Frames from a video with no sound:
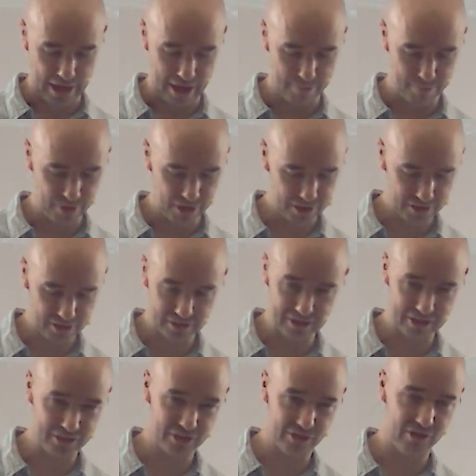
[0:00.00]
And Bunyan
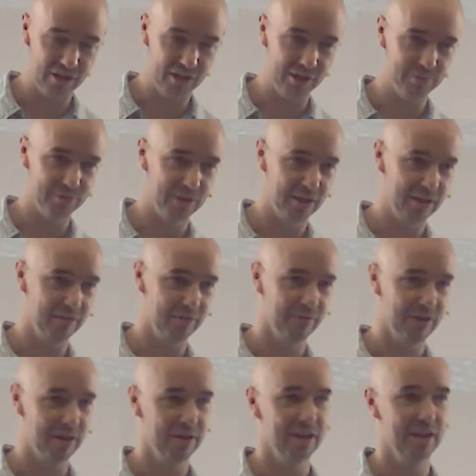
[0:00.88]
describes
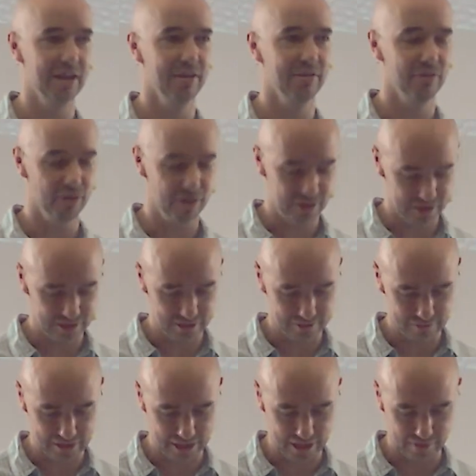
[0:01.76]
it very
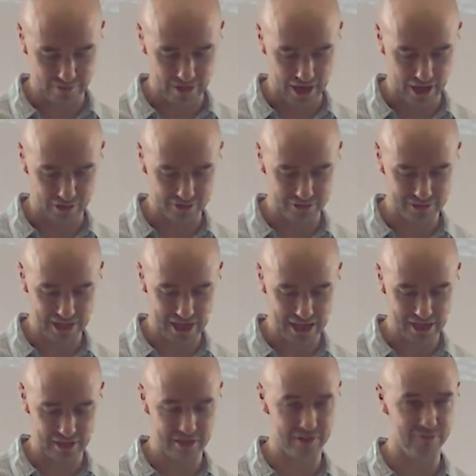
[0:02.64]
evocatively of how
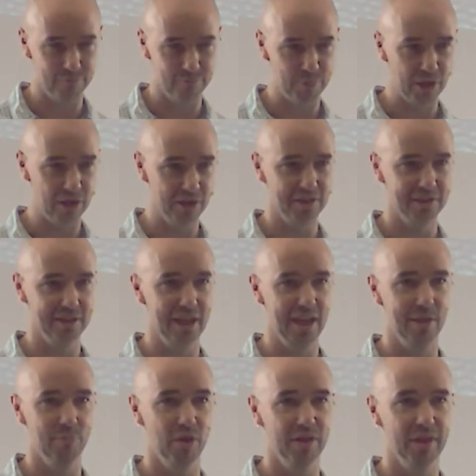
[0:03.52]
saying goodbye to
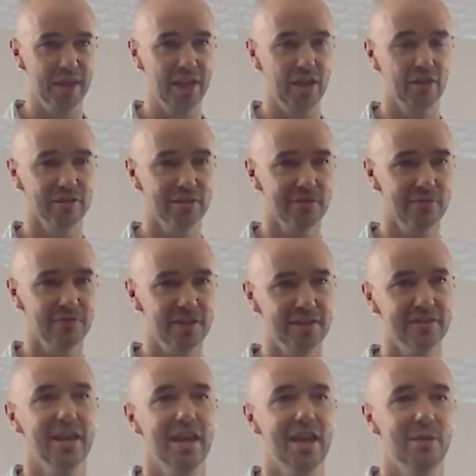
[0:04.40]
him when they got to
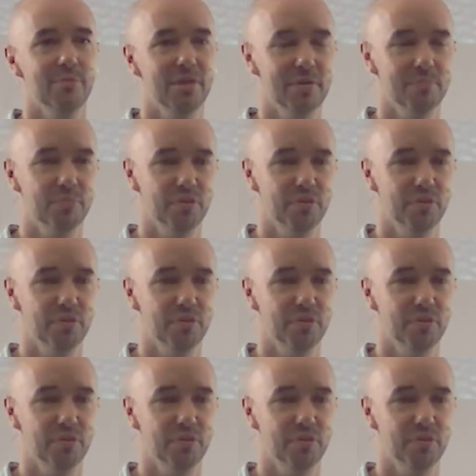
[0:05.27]
visit him